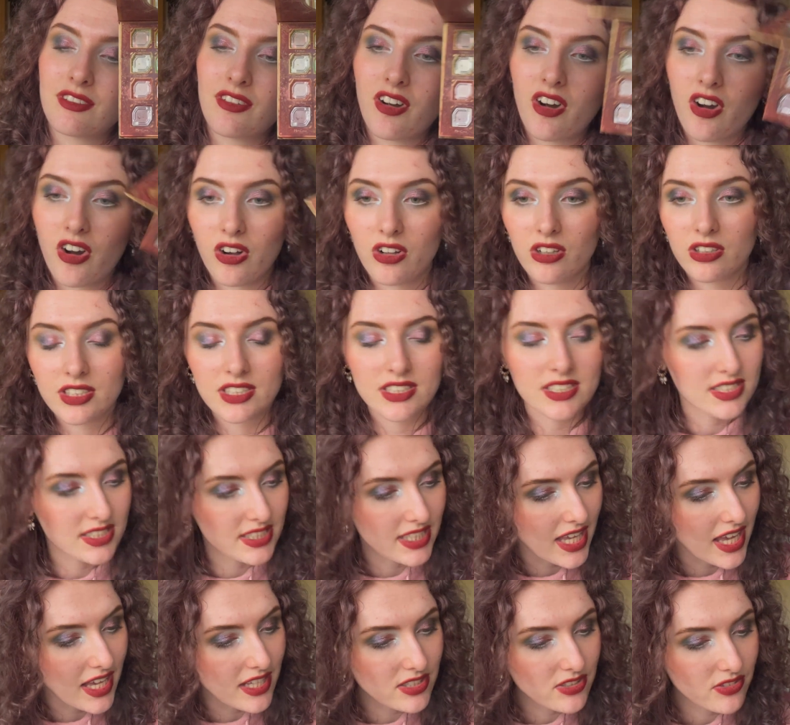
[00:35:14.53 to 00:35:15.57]
all the
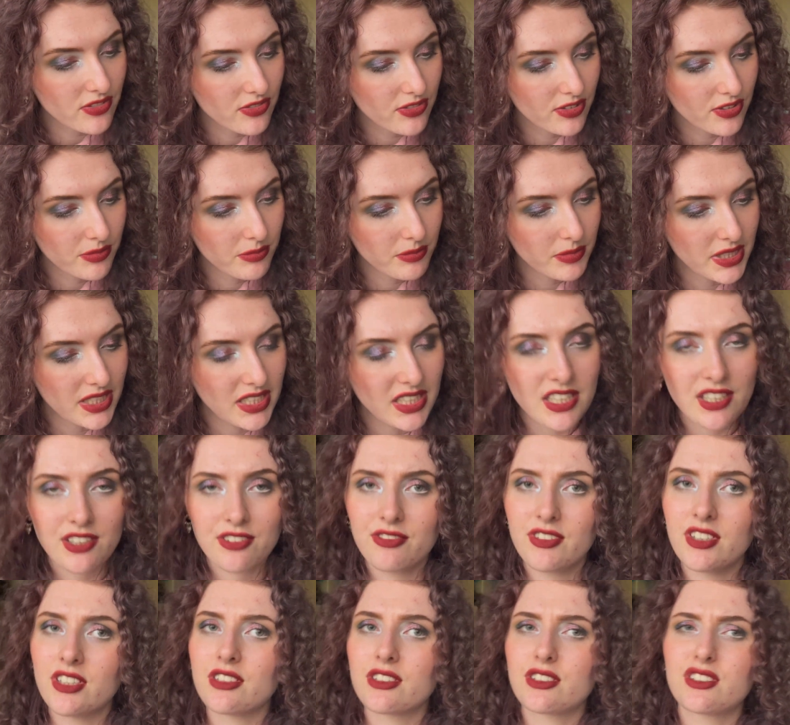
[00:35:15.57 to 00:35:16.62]
stats from me. If
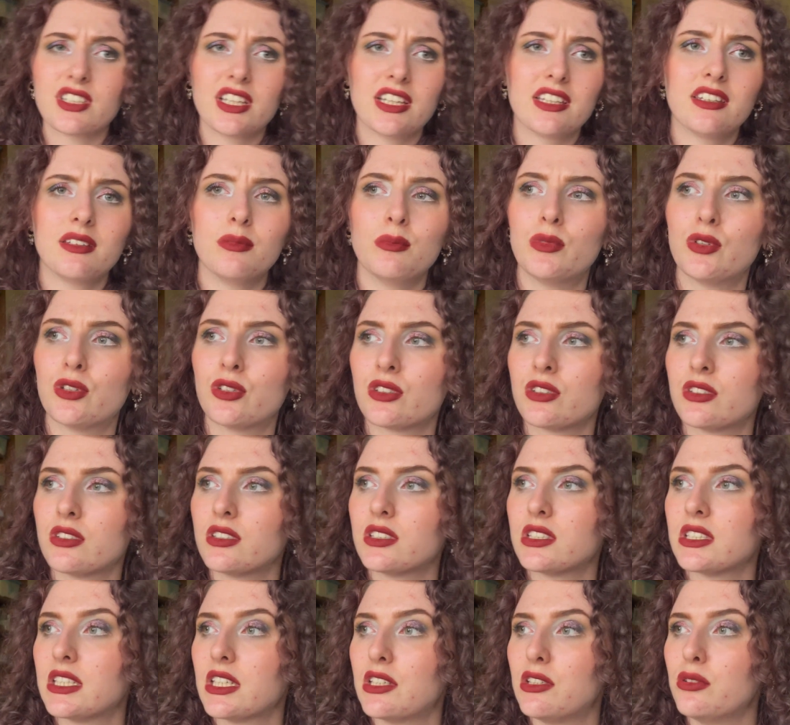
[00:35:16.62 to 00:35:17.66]
there's any more
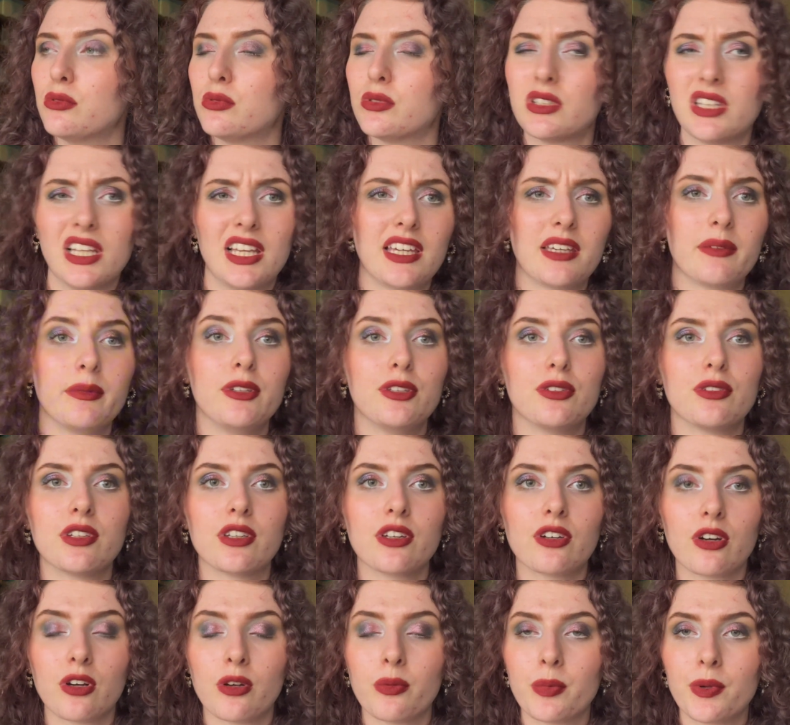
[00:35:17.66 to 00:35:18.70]
that you would like me to
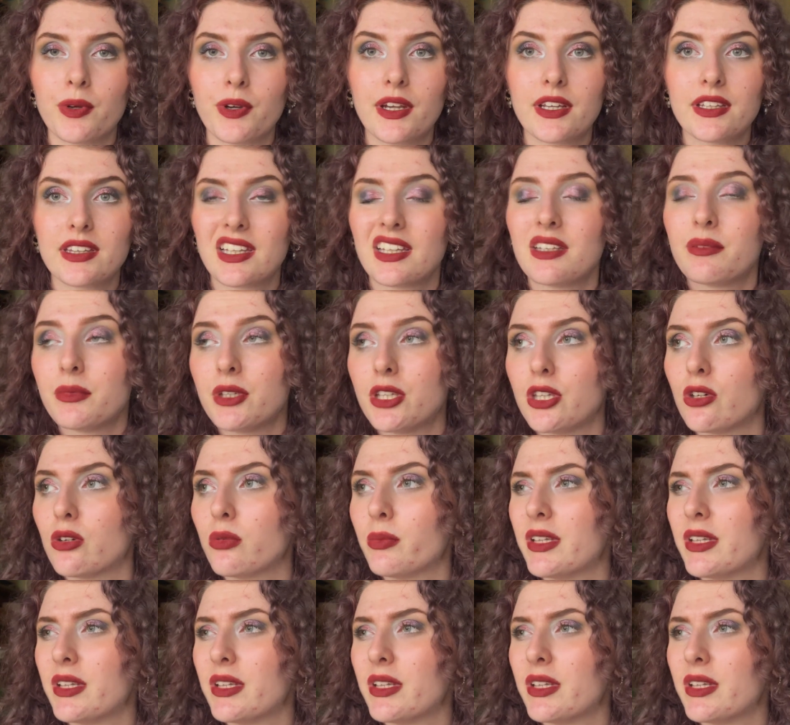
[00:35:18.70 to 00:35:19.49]
incorporate, let me know.